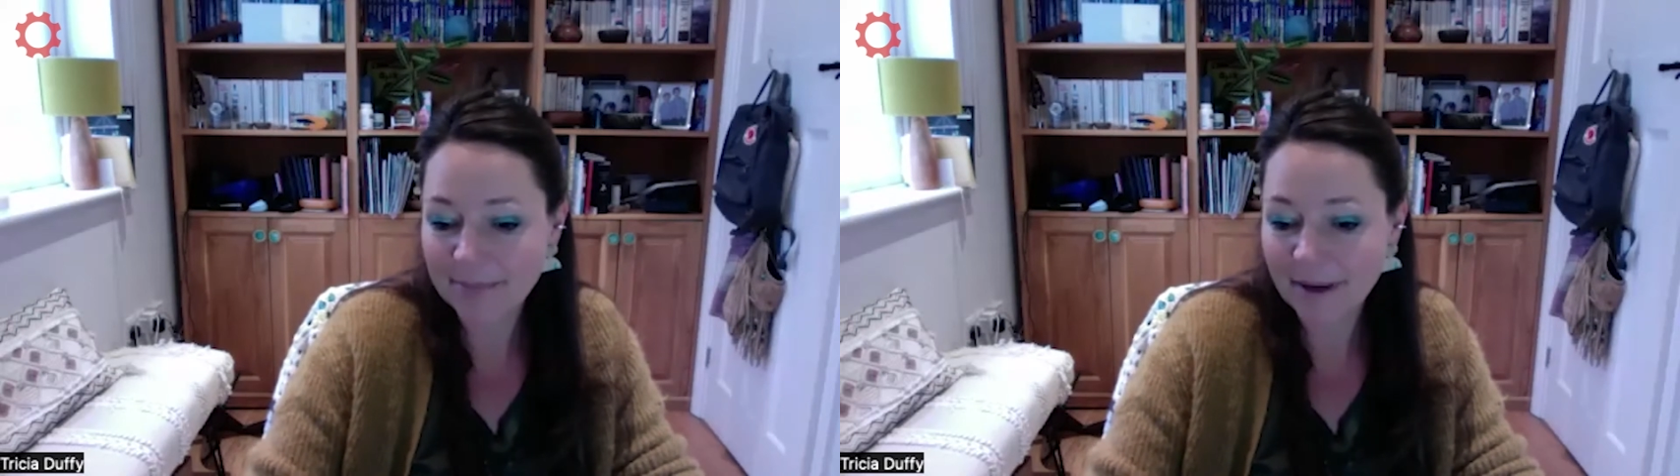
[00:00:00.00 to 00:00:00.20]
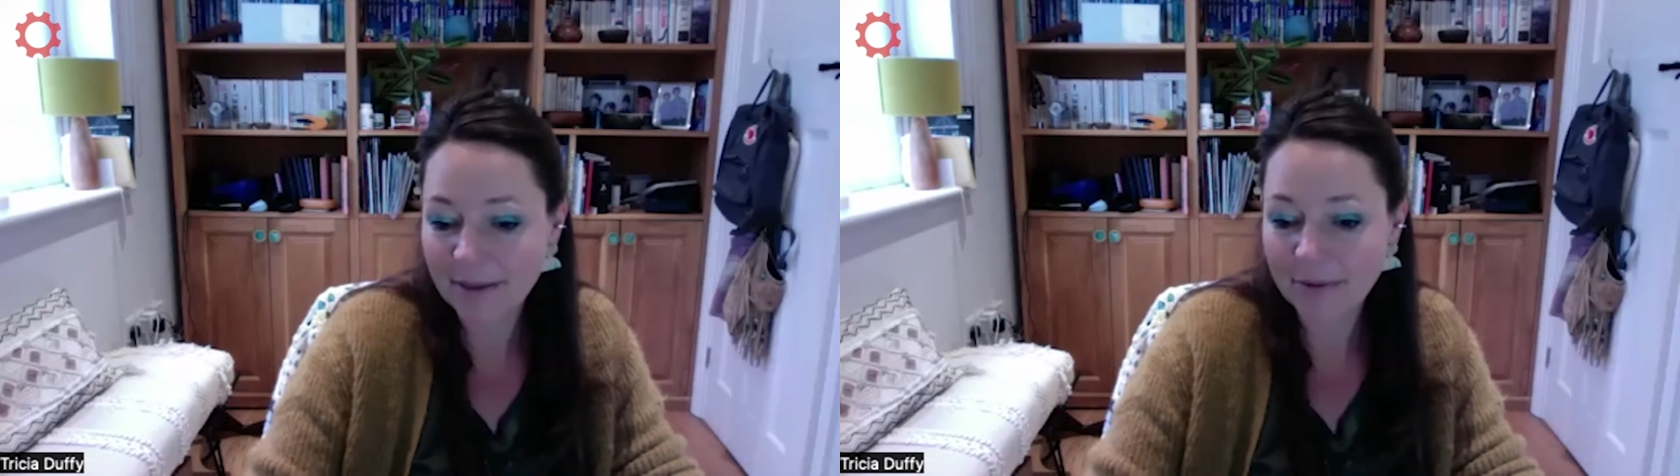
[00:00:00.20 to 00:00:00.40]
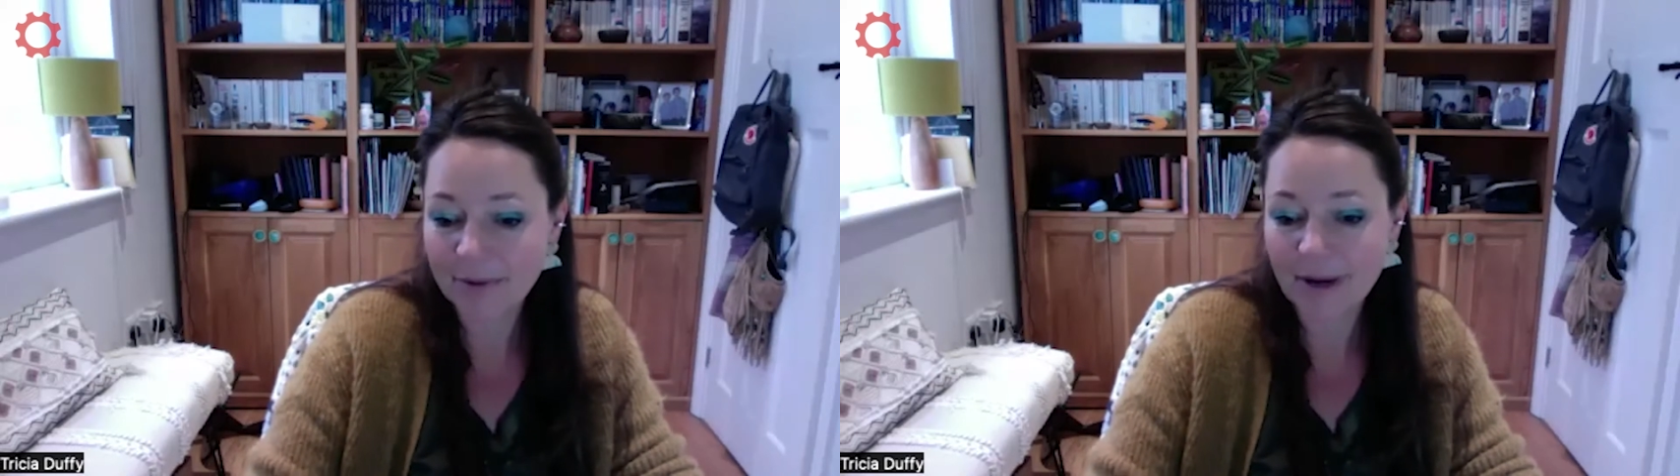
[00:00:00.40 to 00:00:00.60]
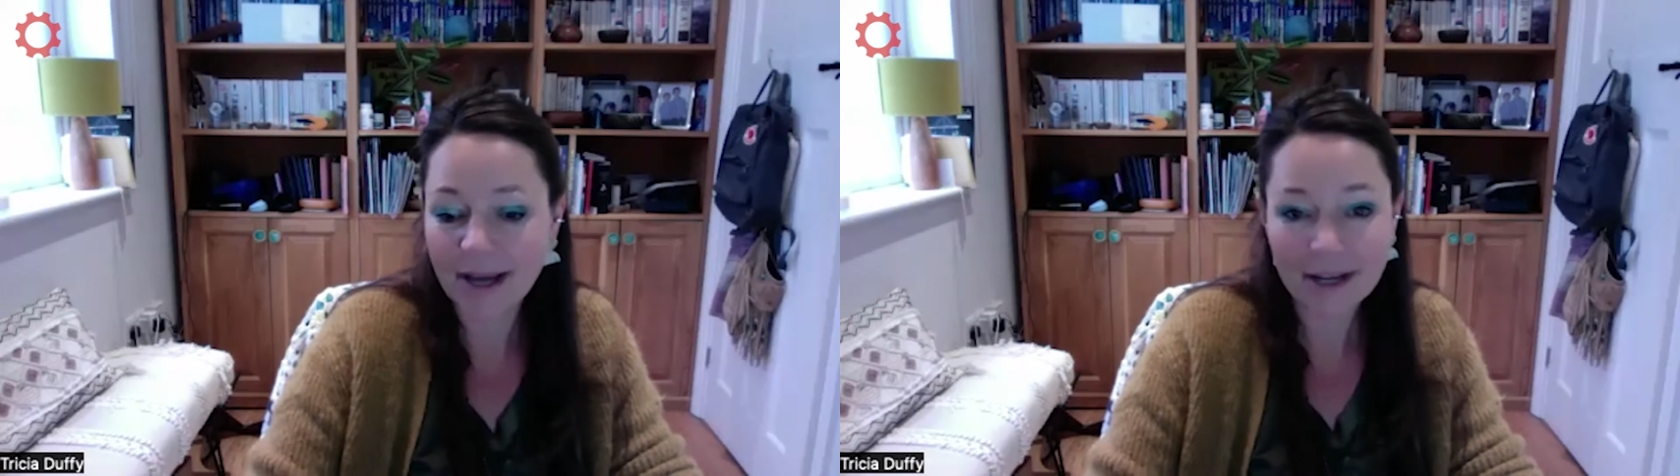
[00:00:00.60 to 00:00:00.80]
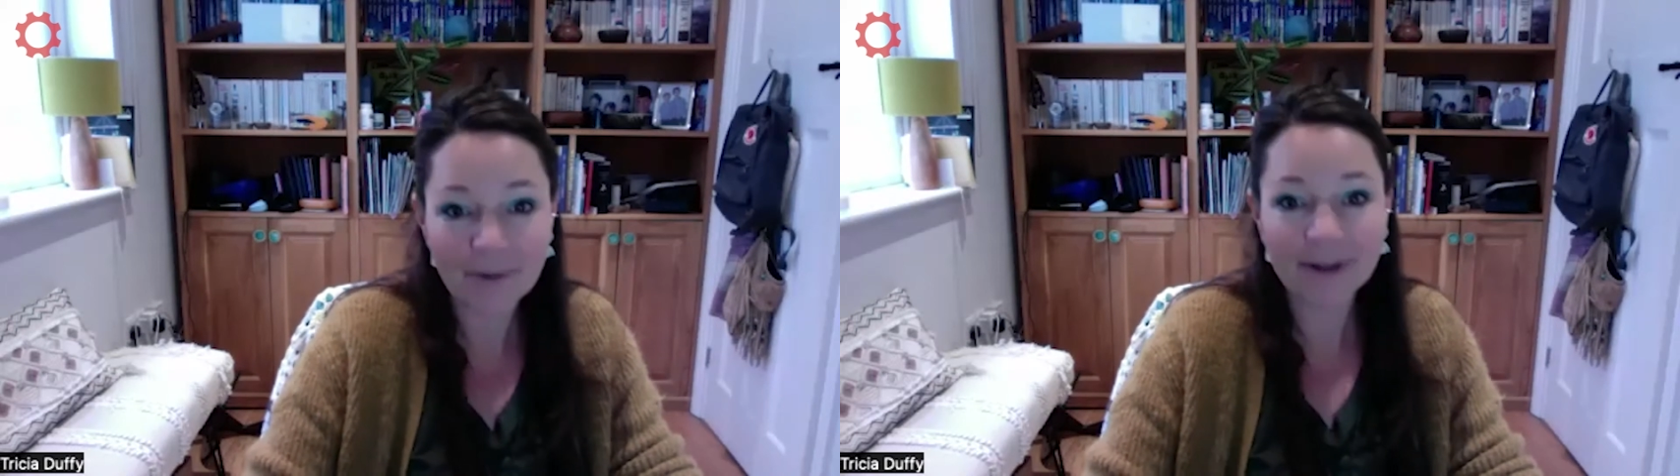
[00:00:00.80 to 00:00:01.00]
I thought, I
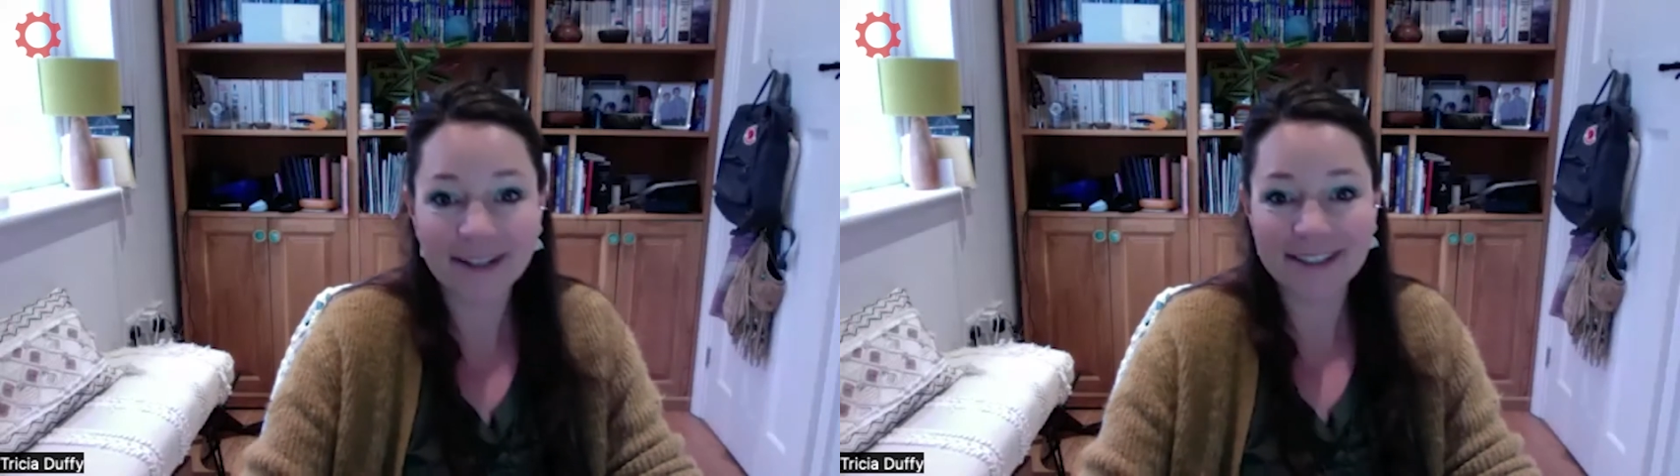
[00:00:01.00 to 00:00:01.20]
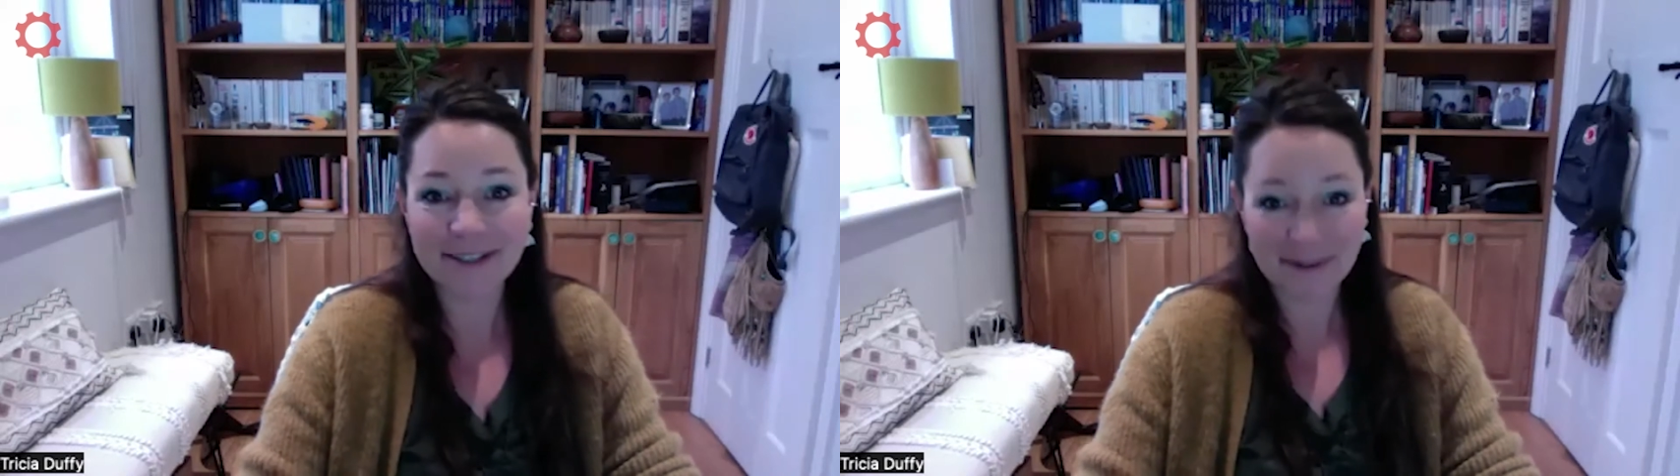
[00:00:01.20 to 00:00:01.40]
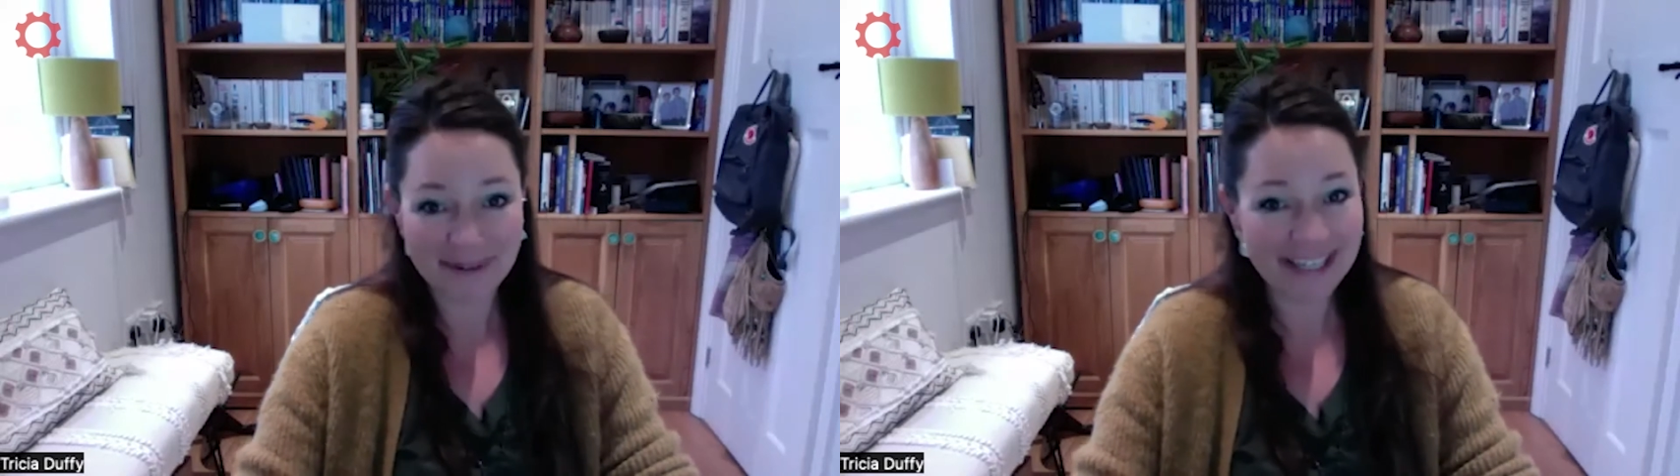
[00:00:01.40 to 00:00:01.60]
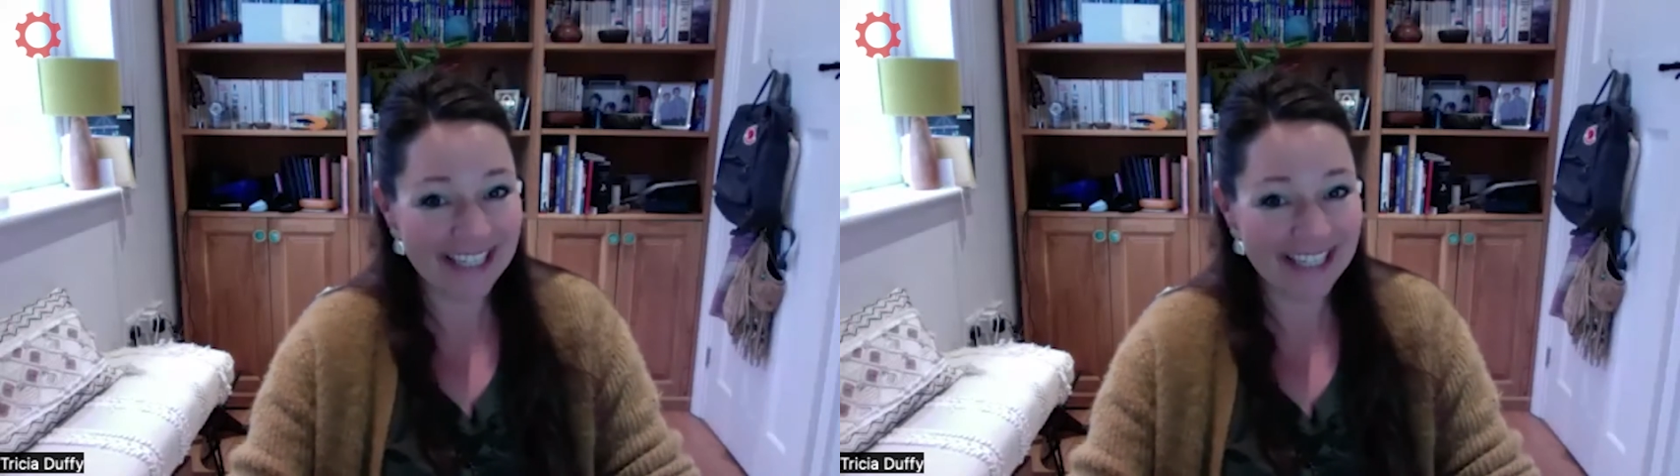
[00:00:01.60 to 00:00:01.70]
know what I'll do. I'll work in